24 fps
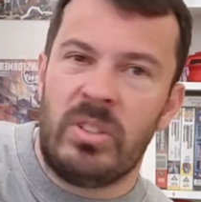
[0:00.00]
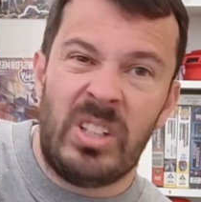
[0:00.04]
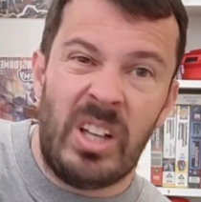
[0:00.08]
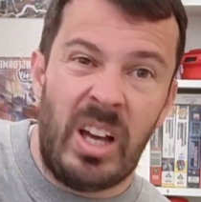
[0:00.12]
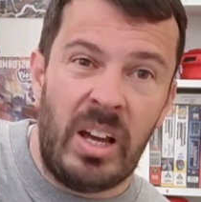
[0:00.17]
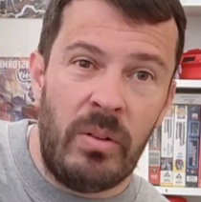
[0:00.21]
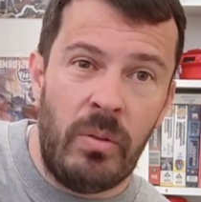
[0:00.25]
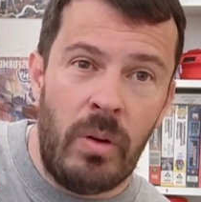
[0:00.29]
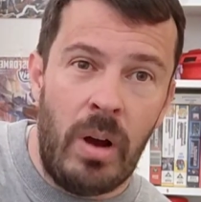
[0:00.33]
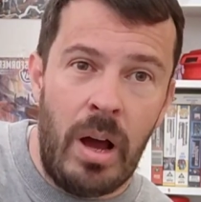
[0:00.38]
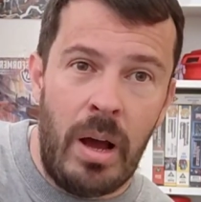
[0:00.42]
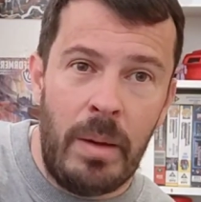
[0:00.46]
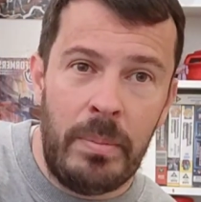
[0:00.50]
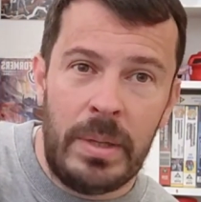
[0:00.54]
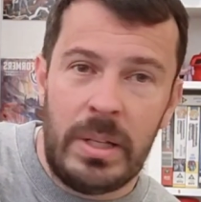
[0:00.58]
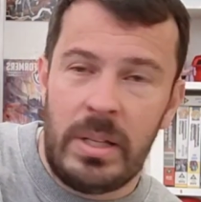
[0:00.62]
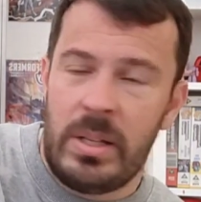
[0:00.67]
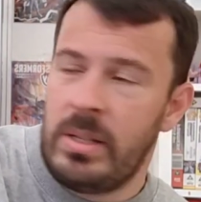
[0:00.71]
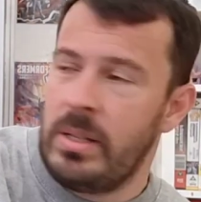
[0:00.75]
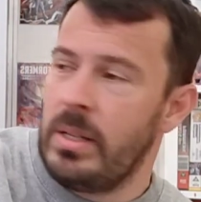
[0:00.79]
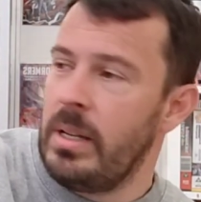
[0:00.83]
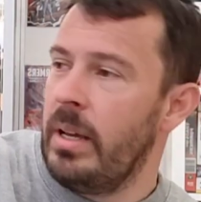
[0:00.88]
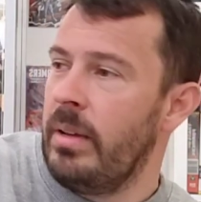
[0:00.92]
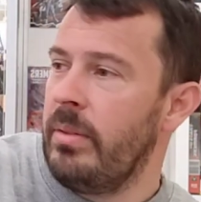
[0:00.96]

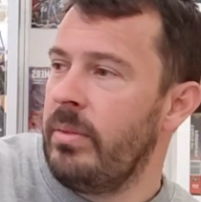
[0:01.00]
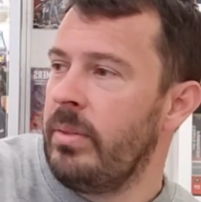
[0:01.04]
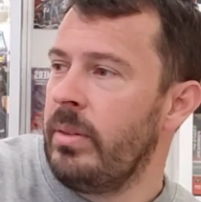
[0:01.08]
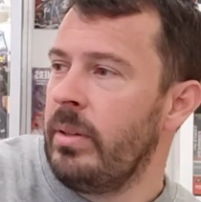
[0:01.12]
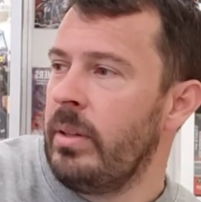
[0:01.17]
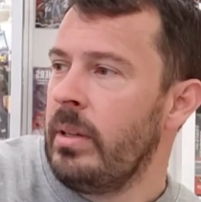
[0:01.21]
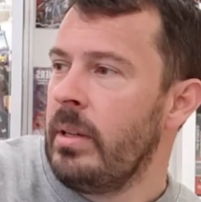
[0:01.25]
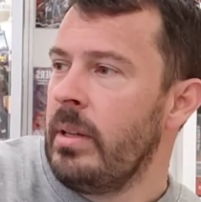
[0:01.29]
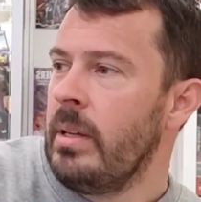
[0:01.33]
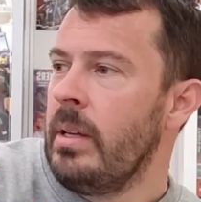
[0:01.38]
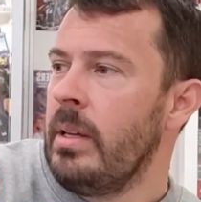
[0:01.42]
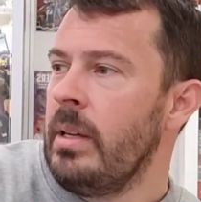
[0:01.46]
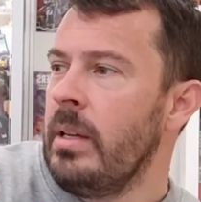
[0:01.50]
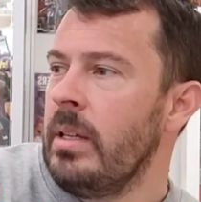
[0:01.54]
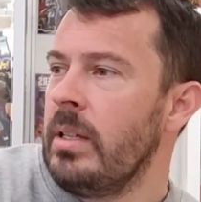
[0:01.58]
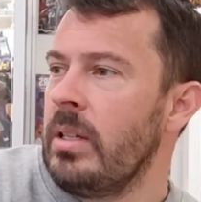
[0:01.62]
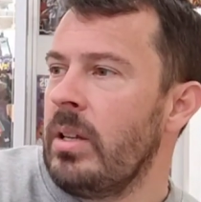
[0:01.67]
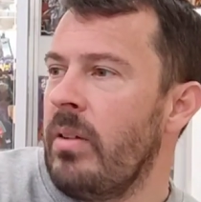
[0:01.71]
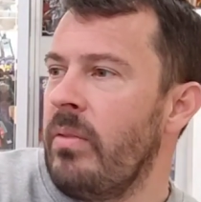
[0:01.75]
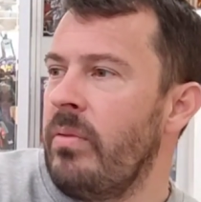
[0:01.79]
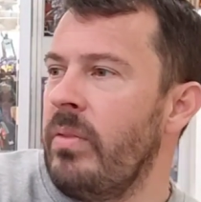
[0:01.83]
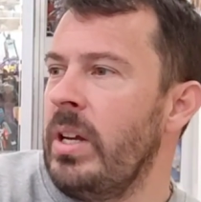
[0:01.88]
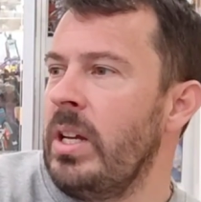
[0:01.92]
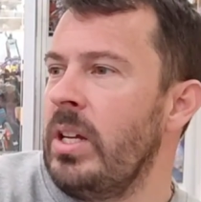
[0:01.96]
diorama stuff,
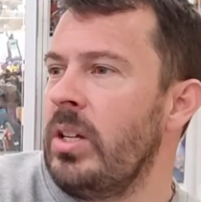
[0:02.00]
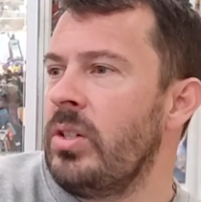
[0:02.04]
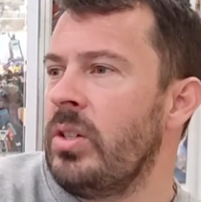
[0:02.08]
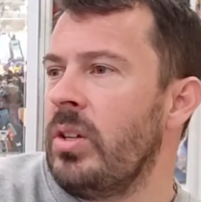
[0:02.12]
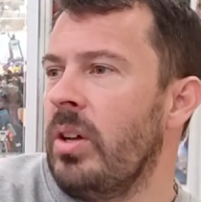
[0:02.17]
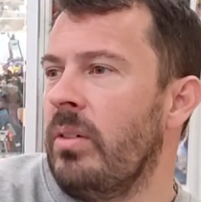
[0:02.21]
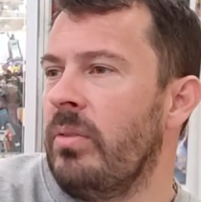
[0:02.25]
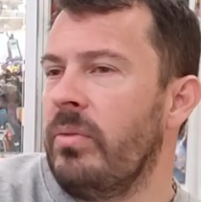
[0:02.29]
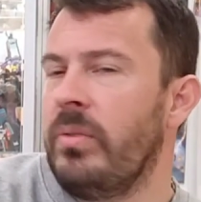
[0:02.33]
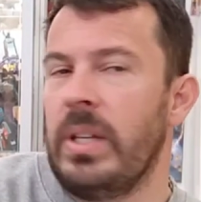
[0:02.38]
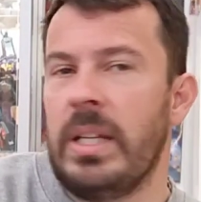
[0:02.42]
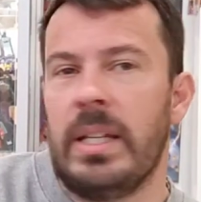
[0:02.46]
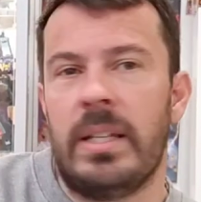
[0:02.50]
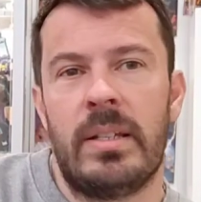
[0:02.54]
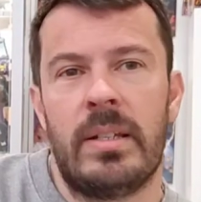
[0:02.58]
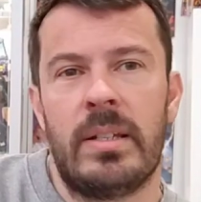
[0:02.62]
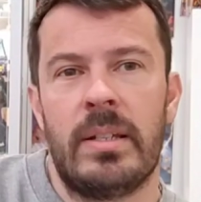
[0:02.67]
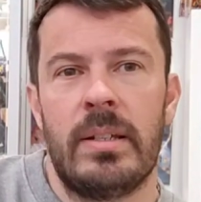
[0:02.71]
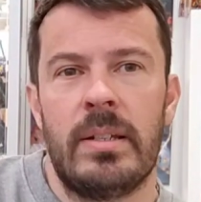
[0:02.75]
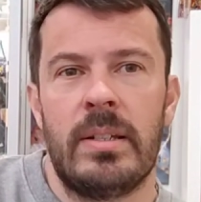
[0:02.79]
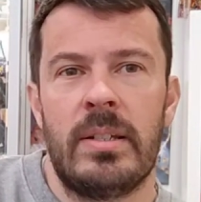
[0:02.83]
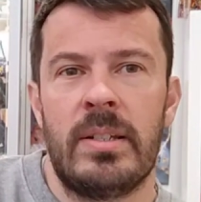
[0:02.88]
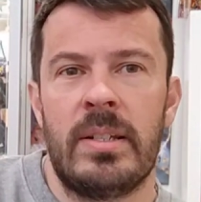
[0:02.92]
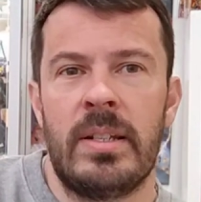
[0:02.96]
so I finished off
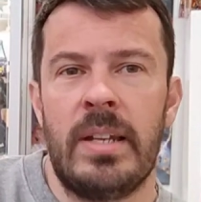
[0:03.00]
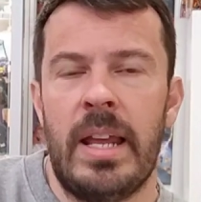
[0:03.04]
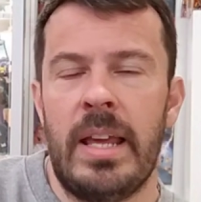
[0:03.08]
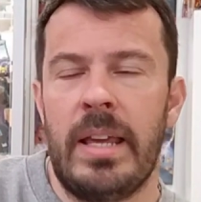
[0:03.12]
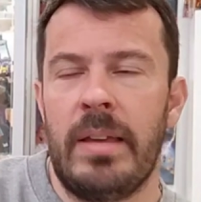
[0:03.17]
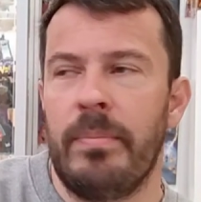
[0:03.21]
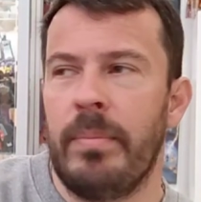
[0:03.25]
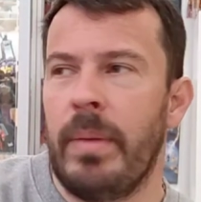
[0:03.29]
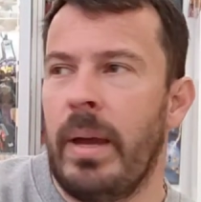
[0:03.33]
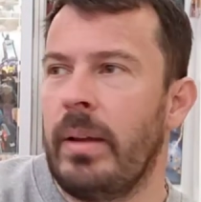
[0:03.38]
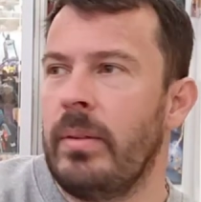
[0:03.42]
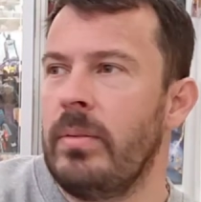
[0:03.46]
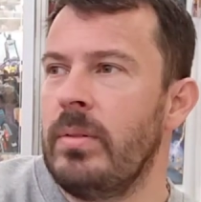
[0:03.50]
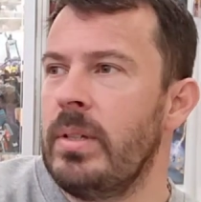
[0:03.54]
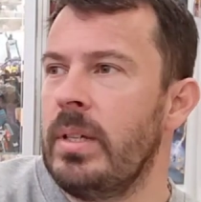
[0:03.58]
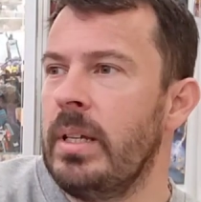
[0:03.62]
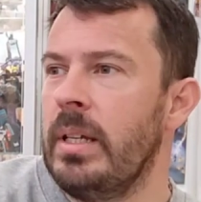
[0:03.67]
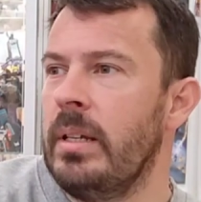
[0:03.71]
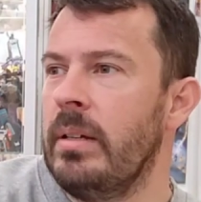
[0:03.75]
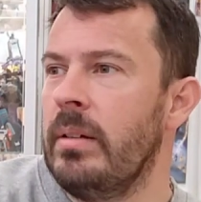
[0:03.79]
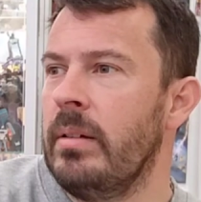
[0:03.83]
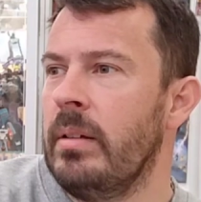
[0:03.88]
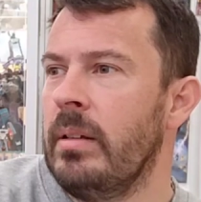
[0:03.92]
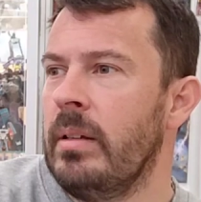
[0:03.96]
this Snake
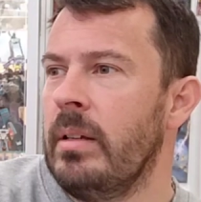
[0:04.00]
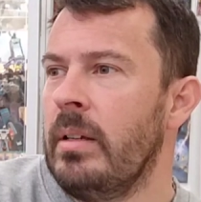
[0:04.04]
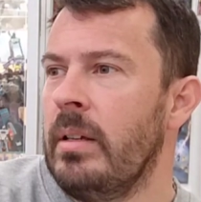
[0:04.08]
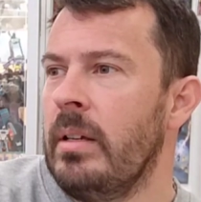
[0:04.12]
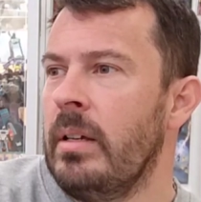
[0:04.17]
Mountain